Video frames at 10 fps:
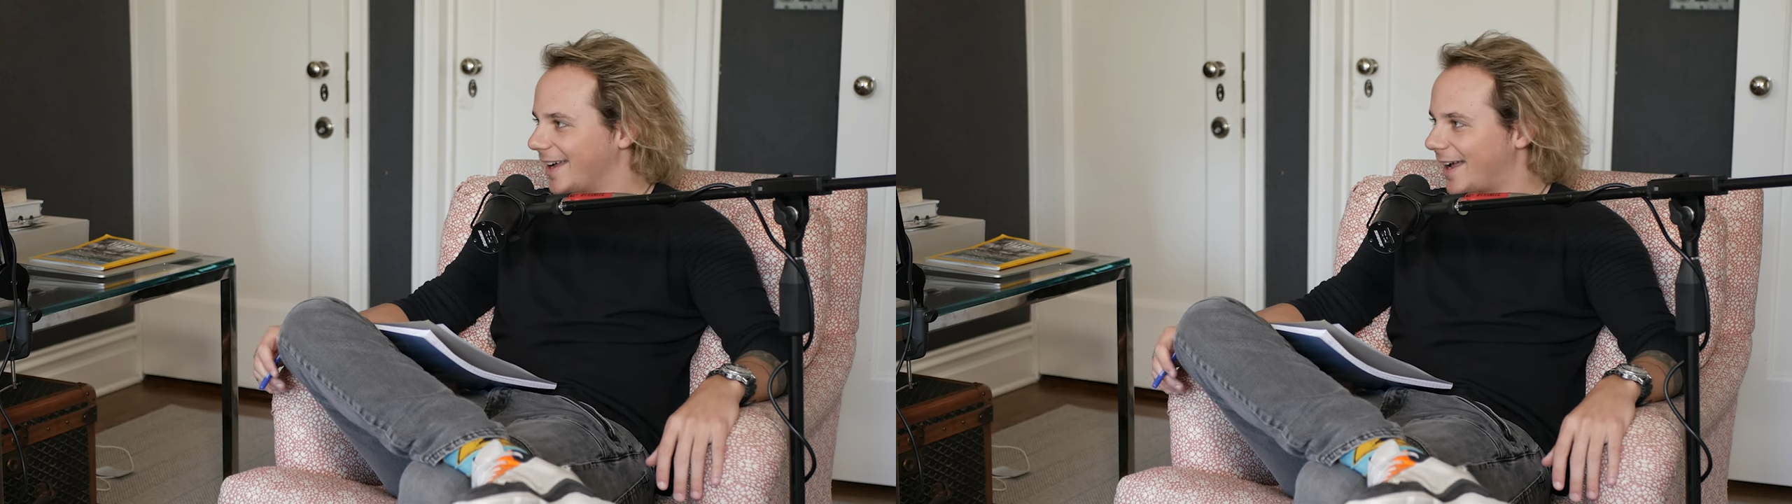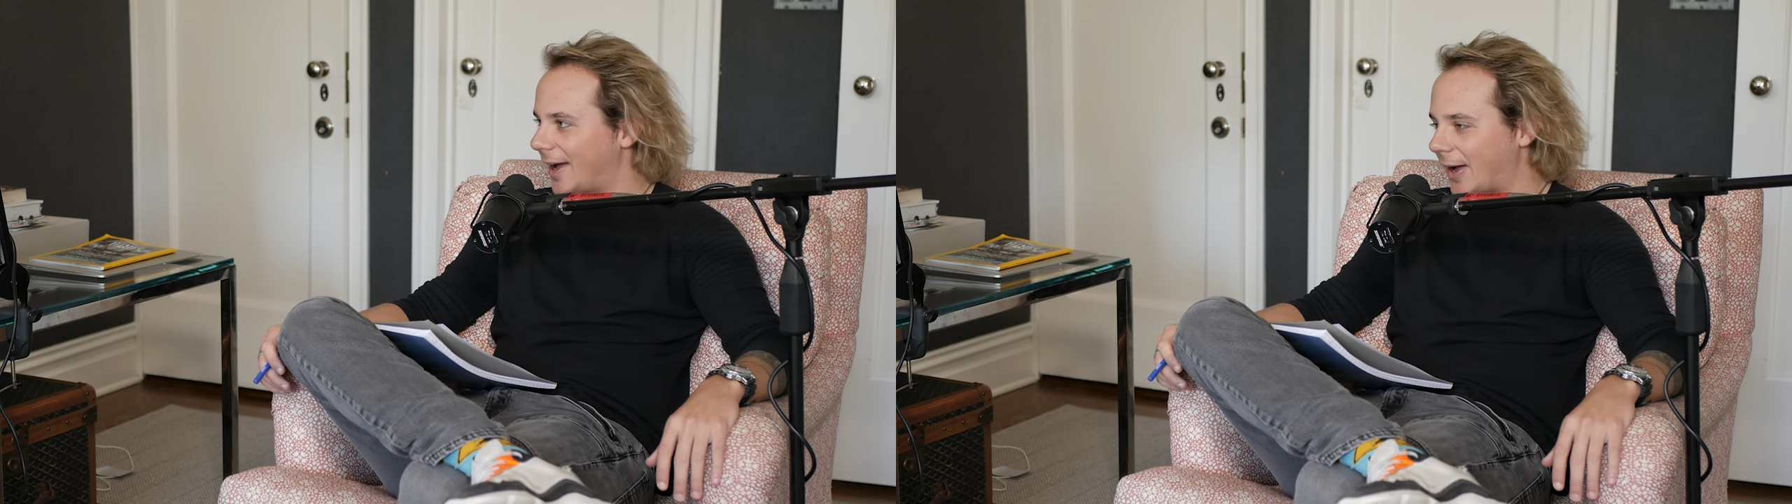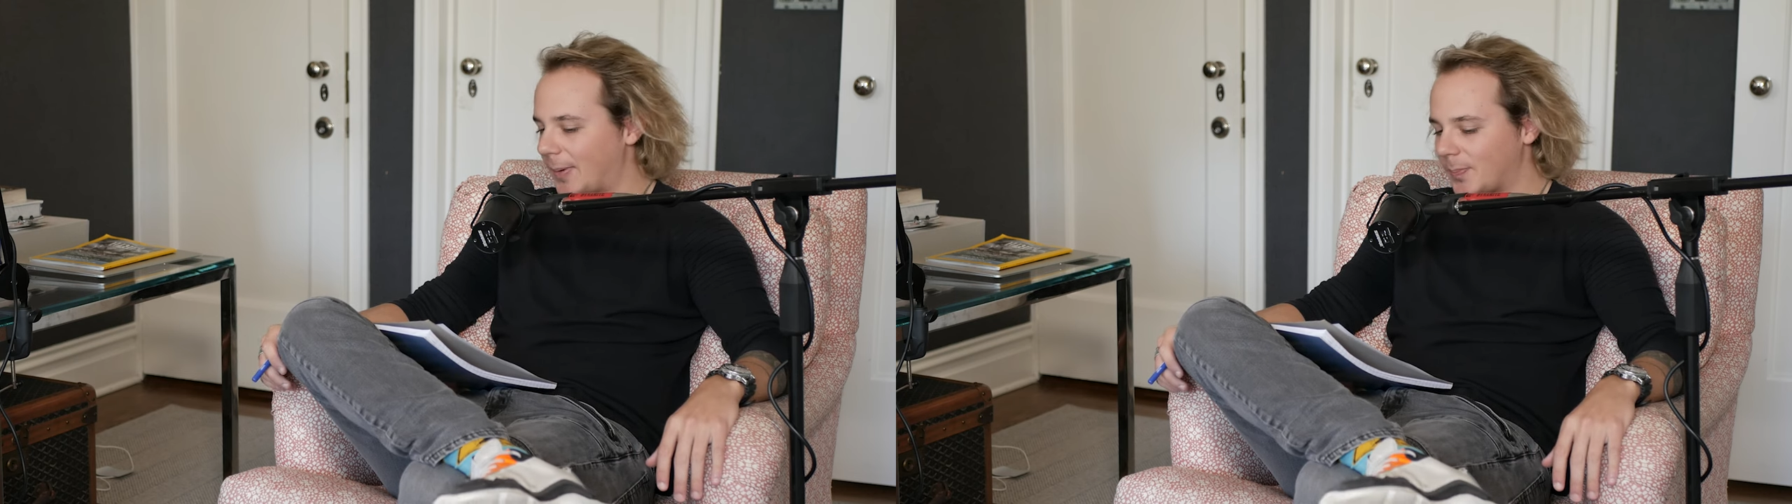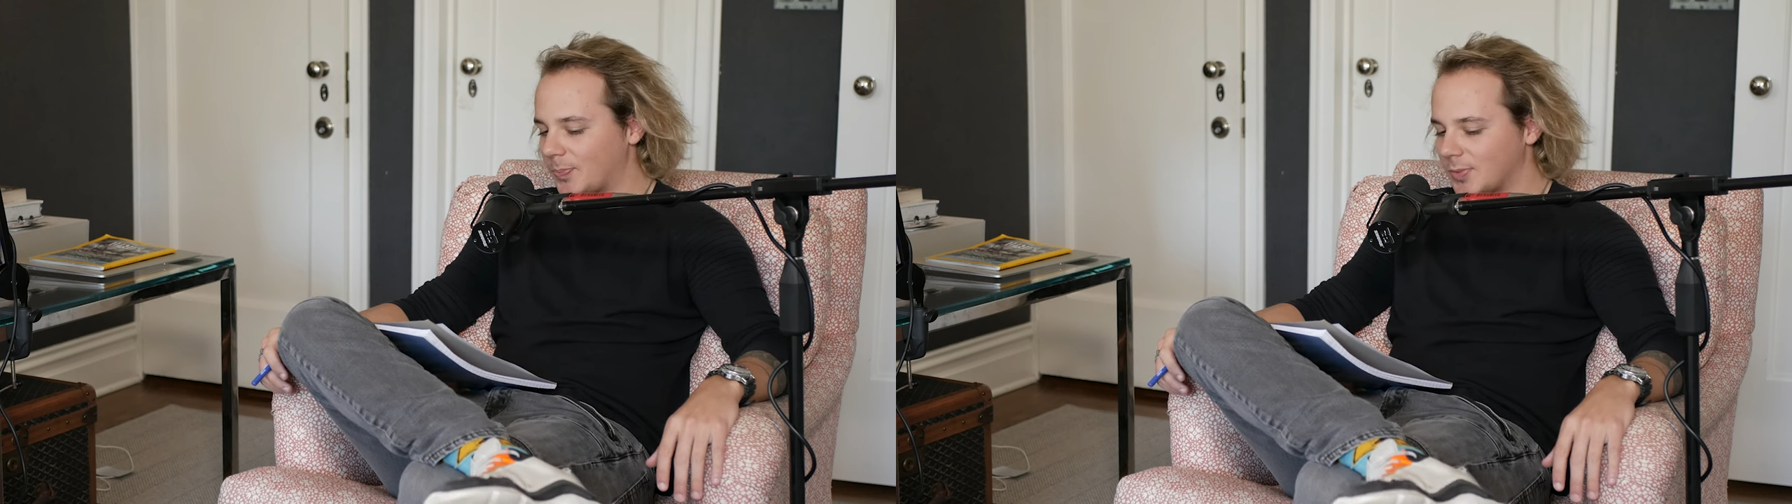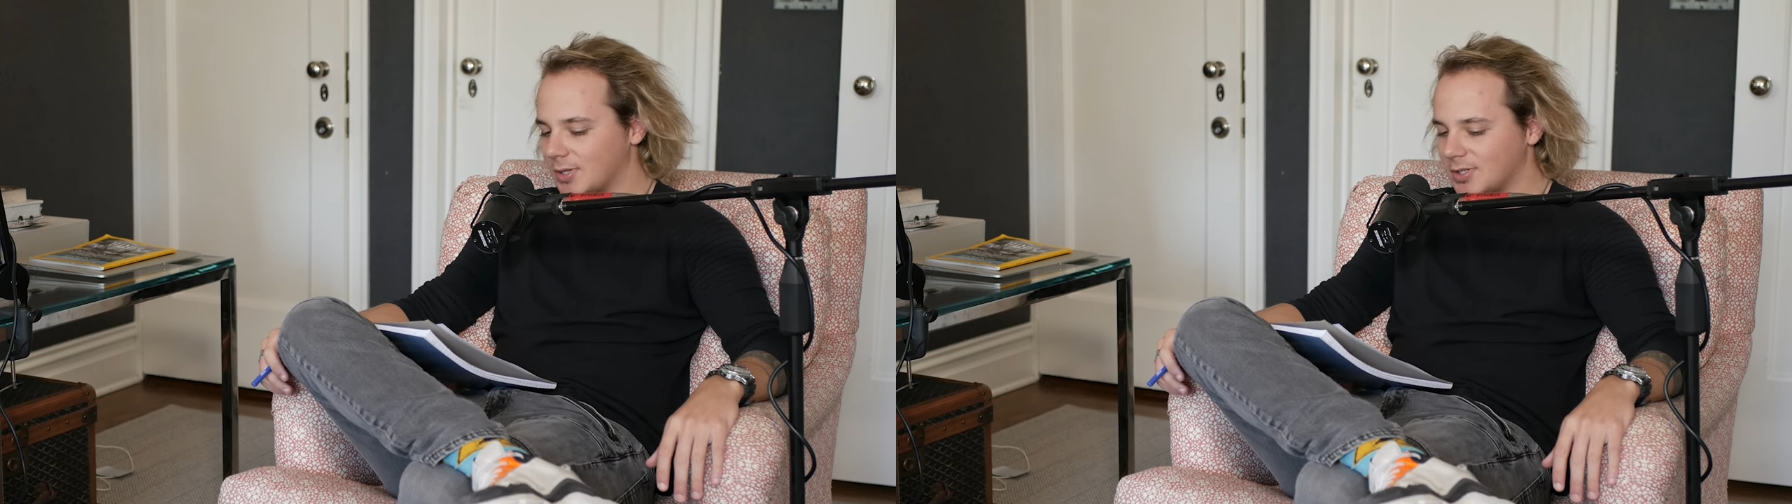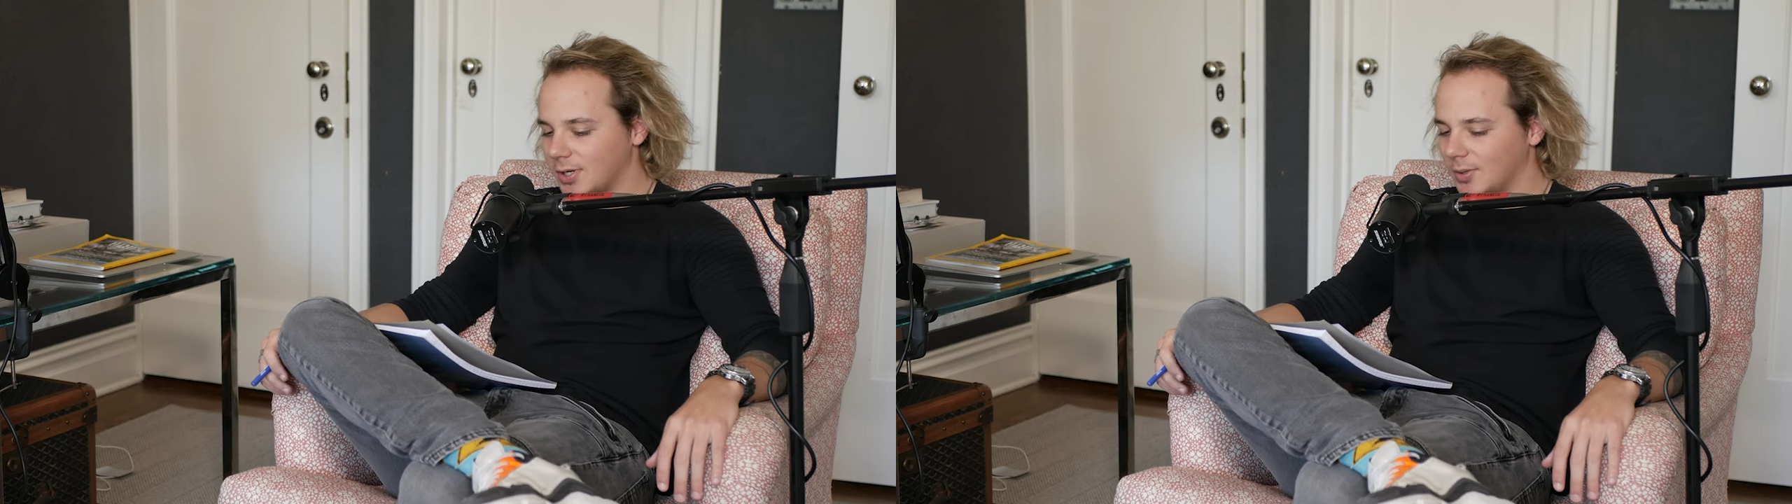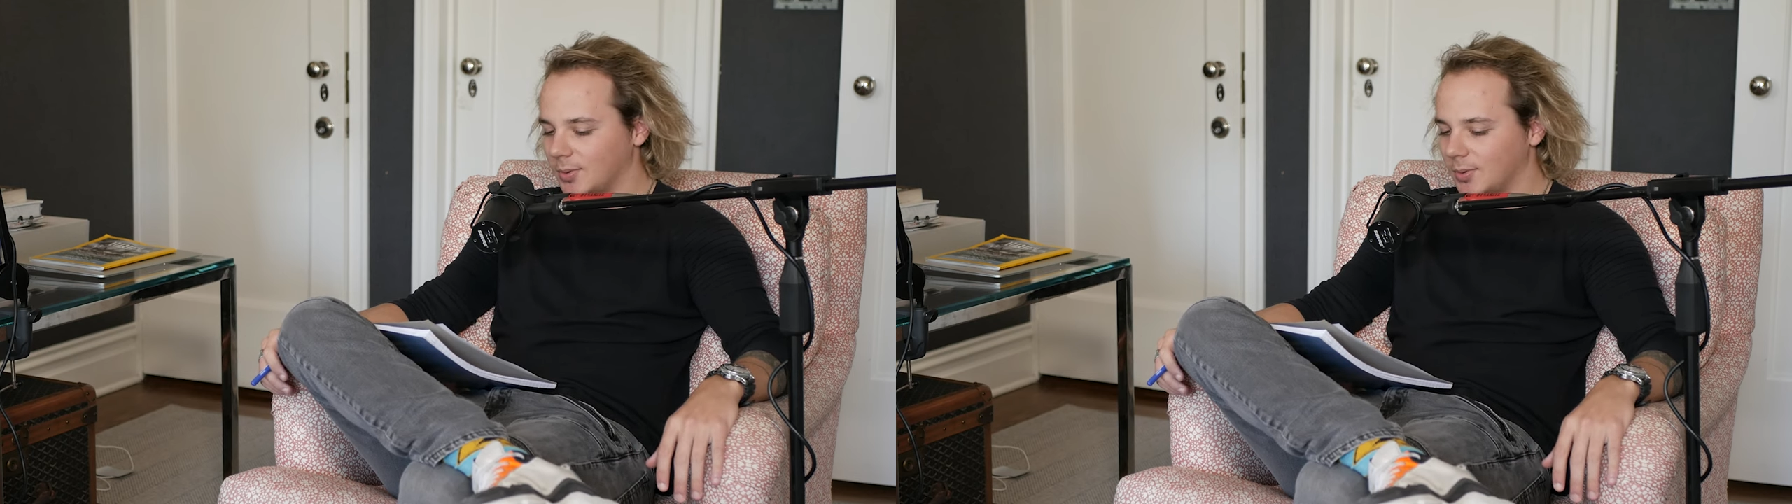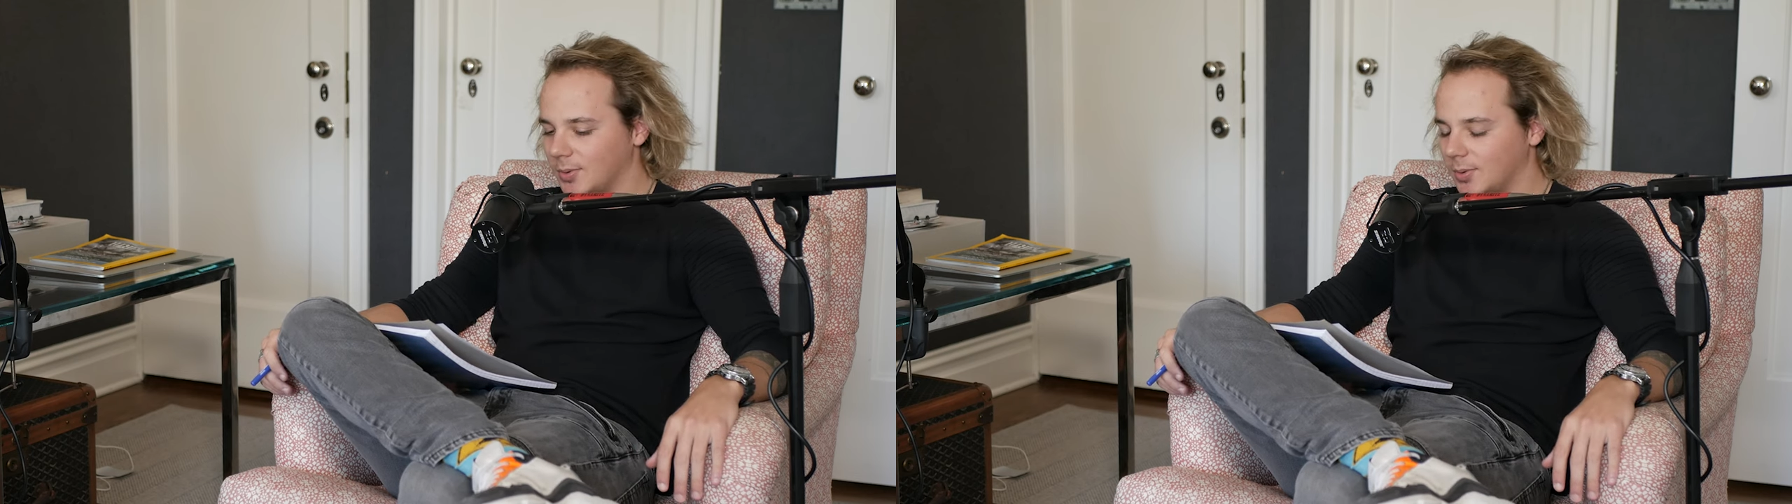Um,
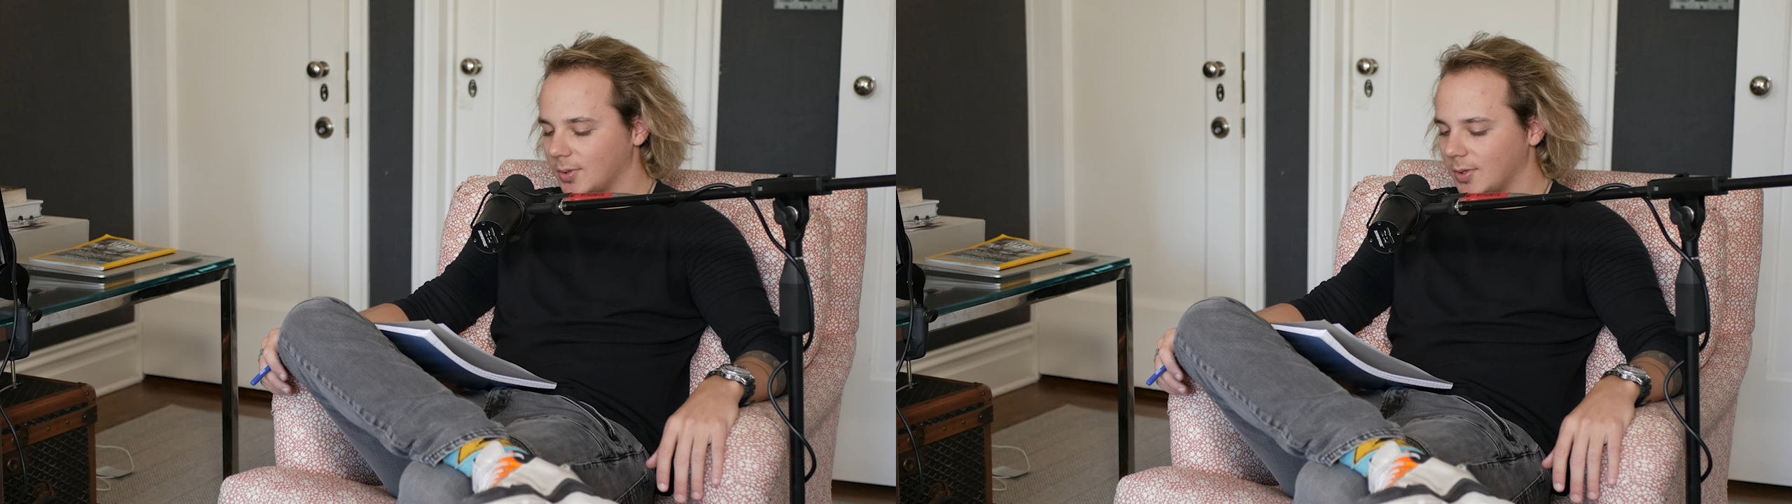so,